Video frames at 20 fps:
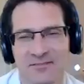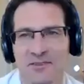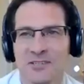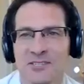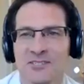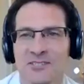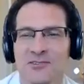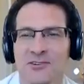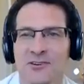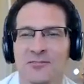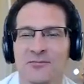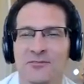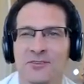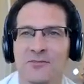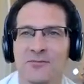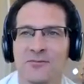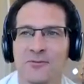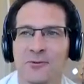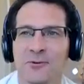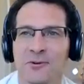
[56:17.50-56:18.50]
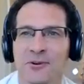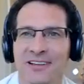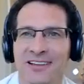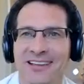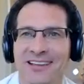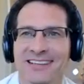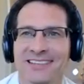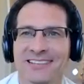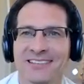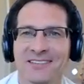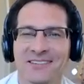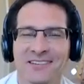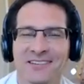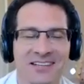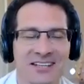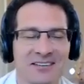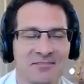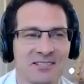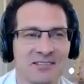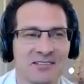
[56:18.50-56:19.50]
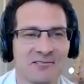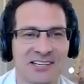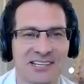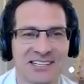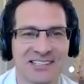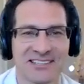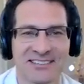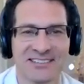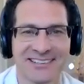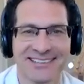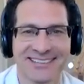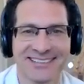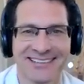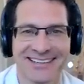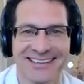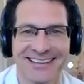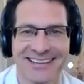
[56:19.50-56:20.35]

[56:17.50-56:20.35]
First draft euphoria. That's got a lovely ring to it, isn't it?